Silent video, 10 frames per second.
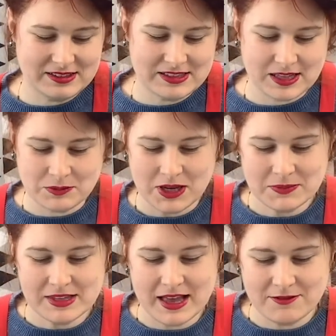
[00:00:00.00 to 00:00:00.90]

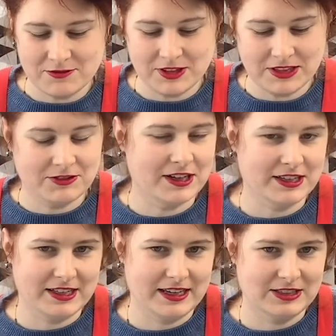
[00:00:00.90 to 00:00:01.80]
Sometimes that really
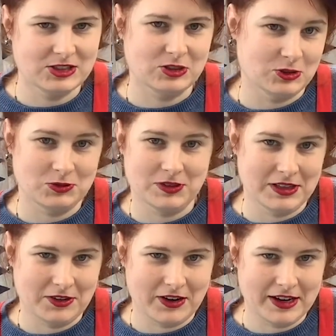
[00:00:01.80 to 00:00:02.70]
rugged edge looks
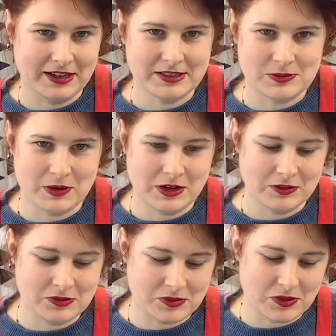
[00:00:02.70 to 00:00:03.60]
really great as
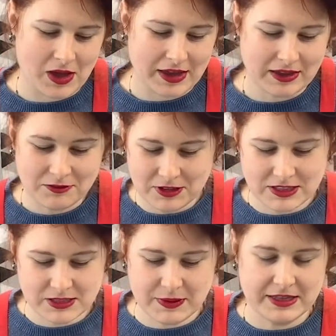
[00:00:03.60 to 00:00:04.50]
well. Like, it
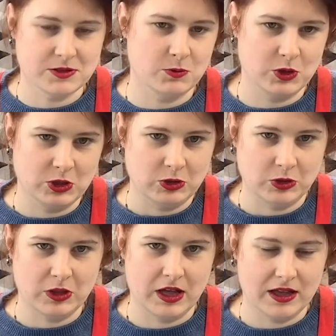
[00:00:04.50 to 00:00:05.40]
really depends on what you
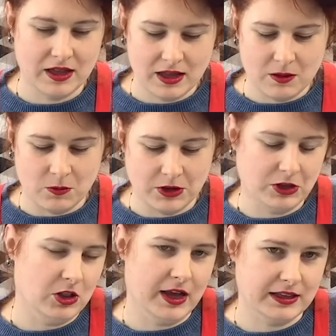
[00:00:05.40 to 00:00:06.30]

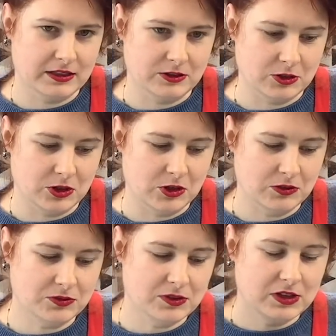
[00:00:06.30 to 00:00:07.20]
like the look
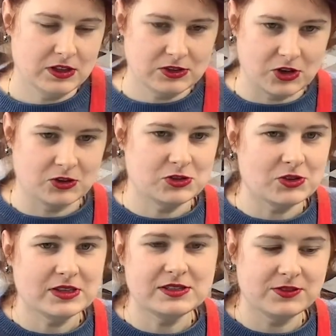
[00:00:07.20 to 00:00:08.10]
of. Don't
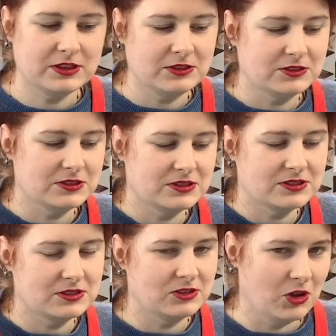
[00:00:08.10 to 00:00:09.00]
stress if it
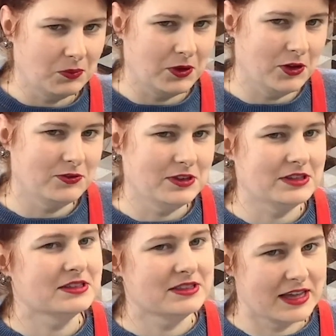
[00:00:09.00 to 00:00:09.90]
looks not
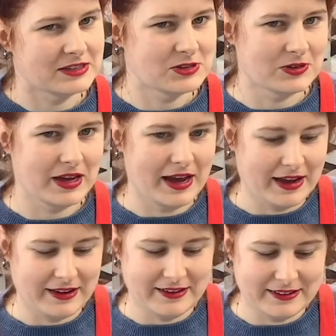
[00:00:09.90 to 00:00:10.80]
perfect. That's
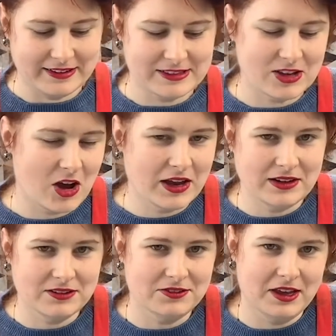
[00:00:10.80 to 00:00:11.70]
okay. It's
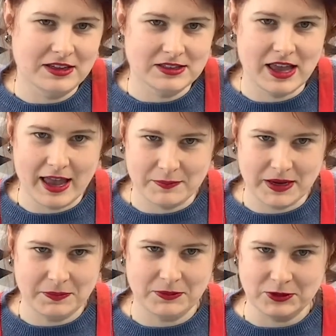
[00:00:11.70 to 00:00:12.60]
a
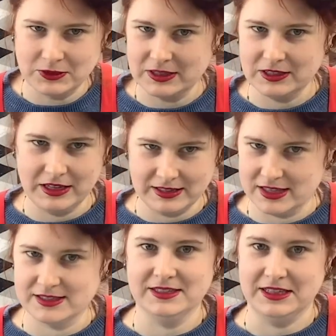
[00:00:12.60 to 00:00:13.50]
handmade book. It
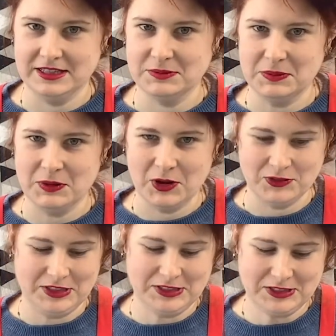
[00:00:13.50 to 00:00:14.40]
doesn't need to be
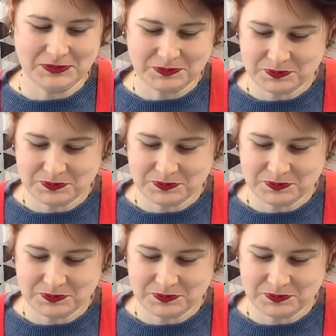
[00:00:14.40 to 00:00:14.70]
perfect.